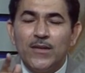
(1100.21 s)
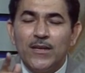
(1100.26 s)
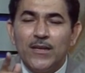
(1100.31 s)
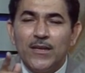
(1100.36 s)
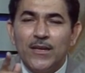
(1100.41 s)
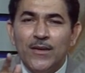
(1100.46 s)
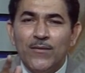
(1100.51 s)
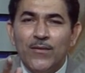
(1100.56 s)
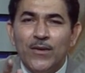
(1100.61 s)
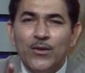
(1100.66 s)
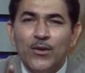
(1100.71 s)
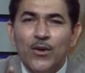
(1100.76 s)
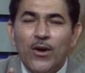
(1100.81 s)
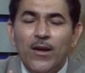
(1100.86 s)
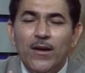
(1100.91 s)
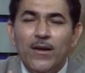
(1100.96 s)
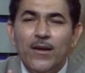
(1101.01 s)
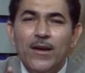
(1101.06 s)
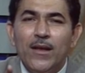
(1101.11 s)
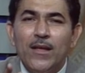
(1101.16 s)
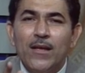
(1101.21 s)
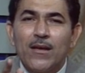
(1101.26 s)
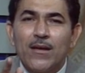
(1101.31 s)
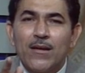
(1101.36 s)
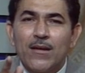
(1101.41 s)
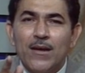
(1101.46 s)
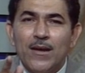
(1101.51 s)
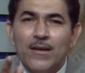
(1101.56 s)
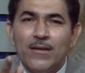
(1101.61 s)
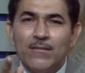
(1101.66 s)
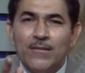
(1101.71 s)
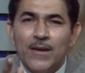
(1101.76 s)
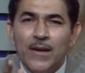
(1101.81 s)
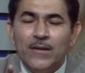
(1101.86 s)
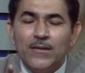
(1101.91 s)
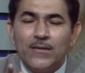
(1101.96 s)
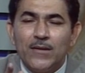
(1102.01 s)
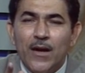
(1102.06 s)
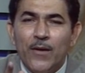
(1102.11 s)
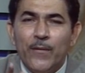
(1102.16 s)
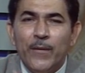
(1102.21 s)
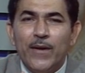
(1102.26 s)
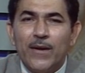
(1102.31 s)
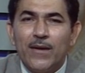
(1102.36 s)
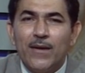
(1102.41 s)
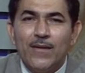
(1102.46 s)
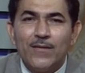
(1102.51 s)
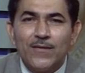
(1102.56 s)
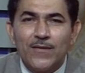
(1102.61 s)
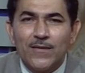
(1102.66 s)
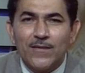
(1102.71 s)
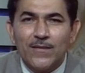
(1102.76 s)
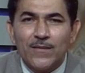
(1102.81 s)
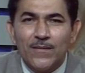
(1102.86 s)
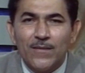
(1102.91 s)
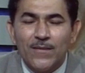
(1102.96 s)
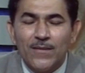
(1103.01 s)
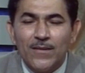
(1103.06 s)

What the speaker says: Even your content awareness.